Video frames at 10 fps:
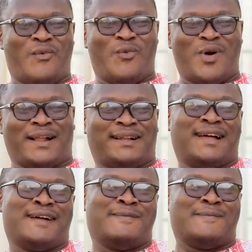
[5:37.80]
Well,
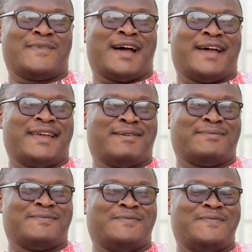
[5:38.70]
I
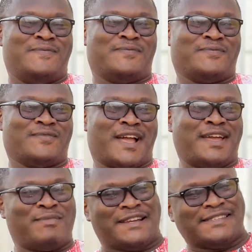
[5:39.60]
am
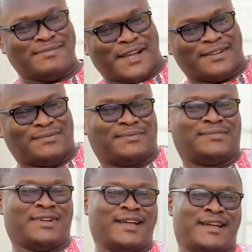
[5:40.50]
an Egyimah
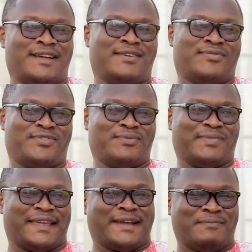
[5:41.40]

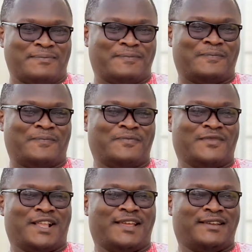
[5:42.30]
from Kikam
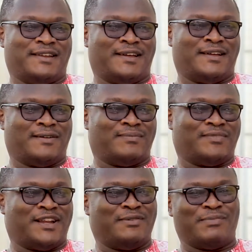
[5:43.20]
in the
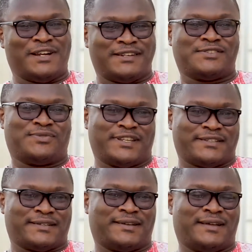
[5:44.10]
Elembele
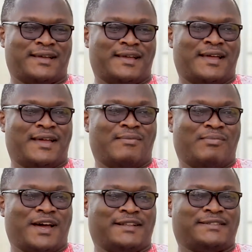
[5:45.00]
district.
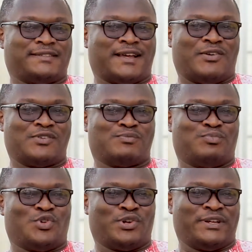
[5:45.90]
But I was
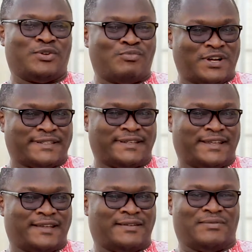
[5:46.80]
born in Obuasi
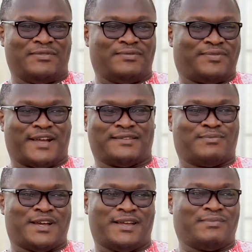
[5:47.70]
here. In fact,
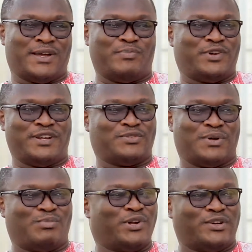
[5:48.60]
my parents
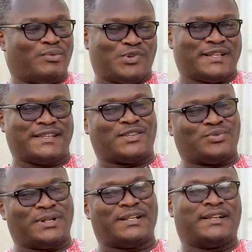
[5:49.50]
were born in Obuasi as
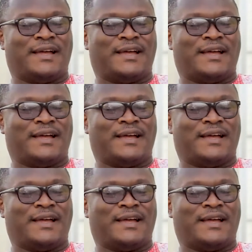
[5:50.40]
well.